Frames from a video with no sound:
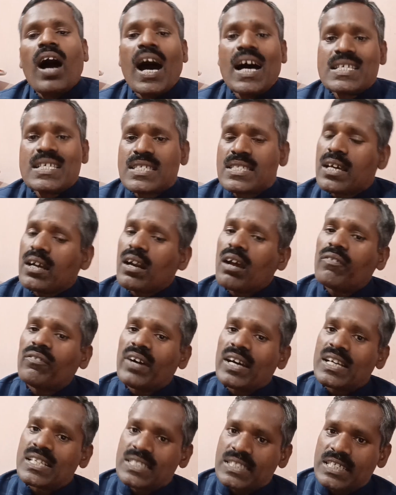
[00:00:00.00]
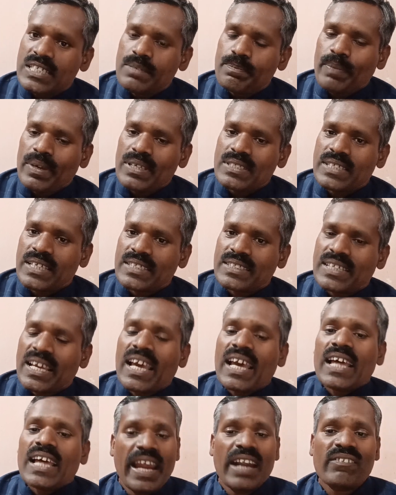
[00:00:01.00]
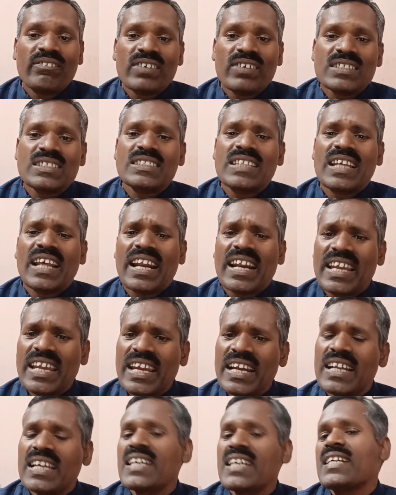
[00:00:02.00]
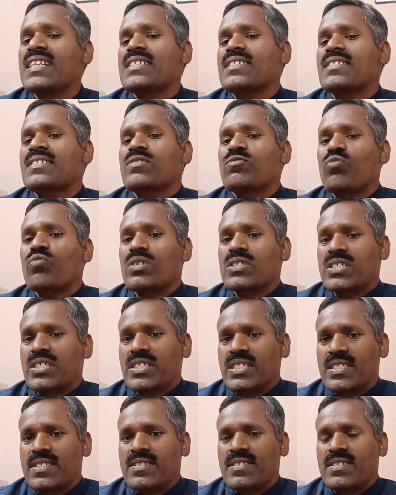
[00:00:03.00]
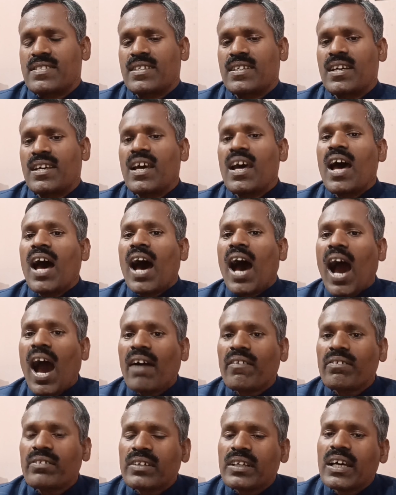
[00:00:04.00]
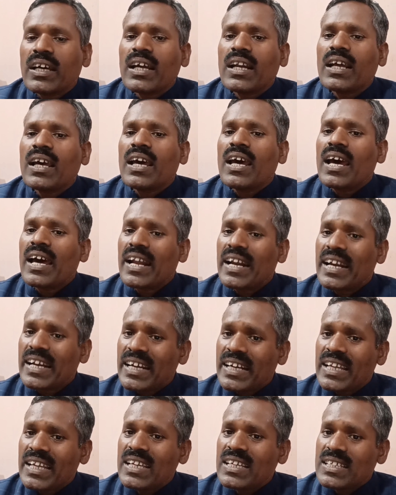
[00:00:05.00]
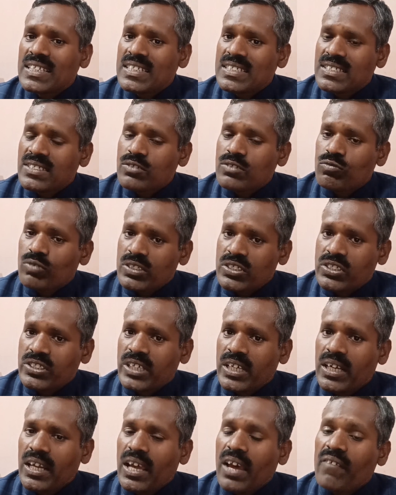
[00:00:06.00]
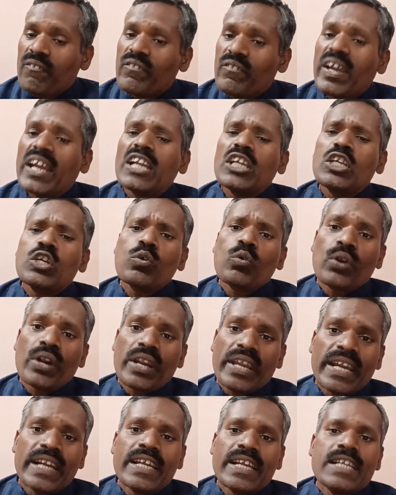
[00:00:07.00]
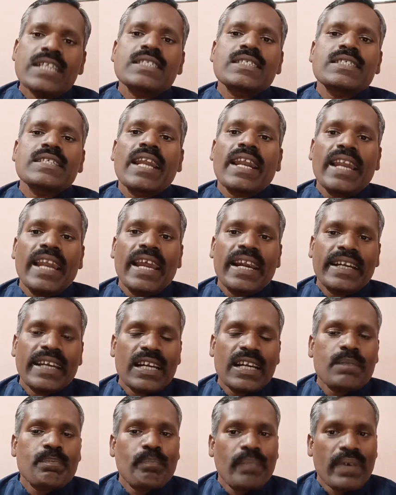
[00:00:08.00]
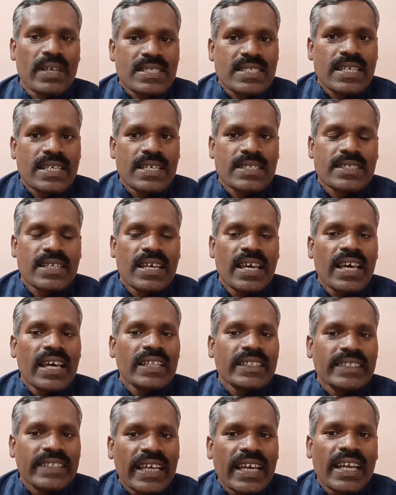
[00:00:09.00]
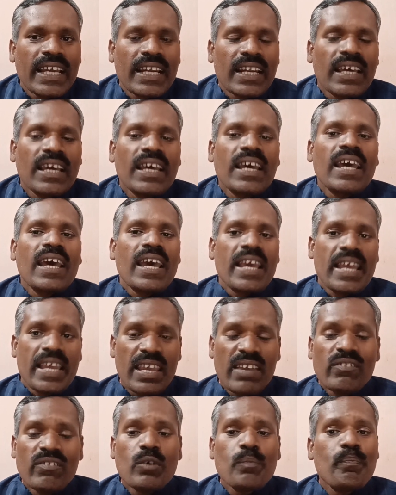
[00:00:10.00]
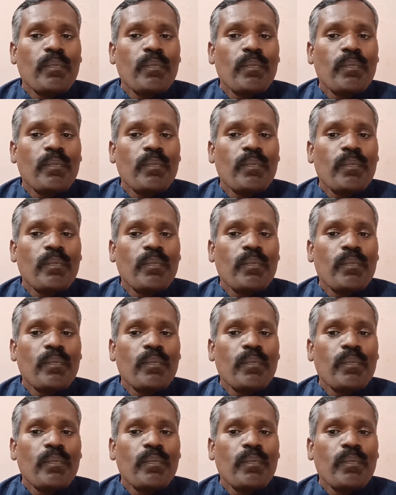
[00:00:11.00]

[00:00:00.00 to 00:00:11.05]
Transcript: answer of unseen passage, at first read its questions. After reading its question, when you read its related passage, then if